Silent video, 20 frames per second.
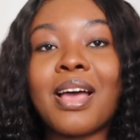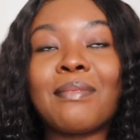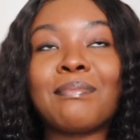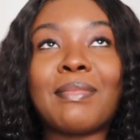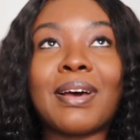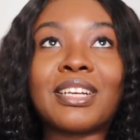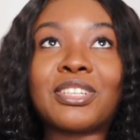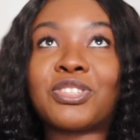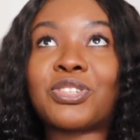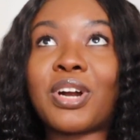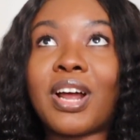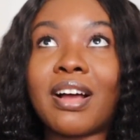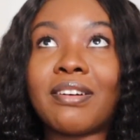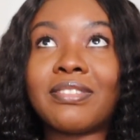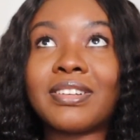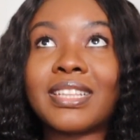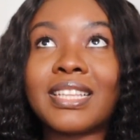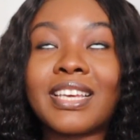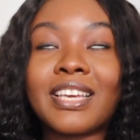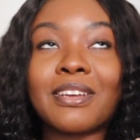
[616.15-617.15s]
My
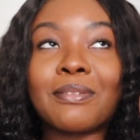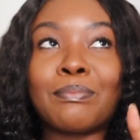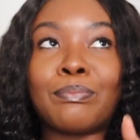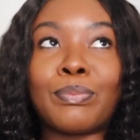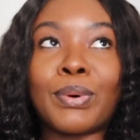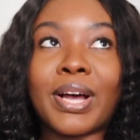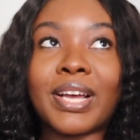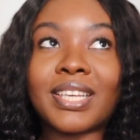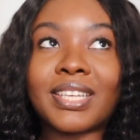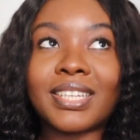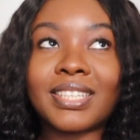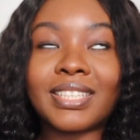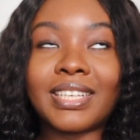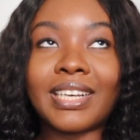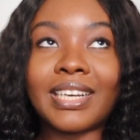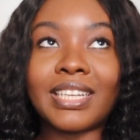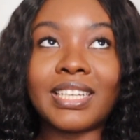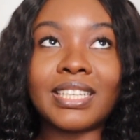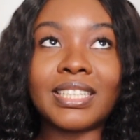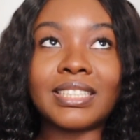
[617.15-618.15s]
traveling bucket
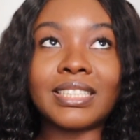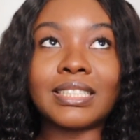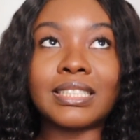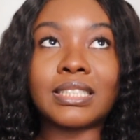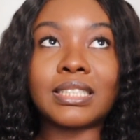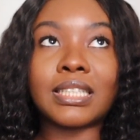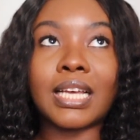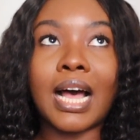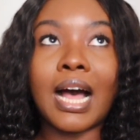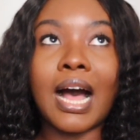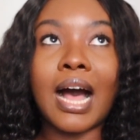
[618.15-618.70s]
list,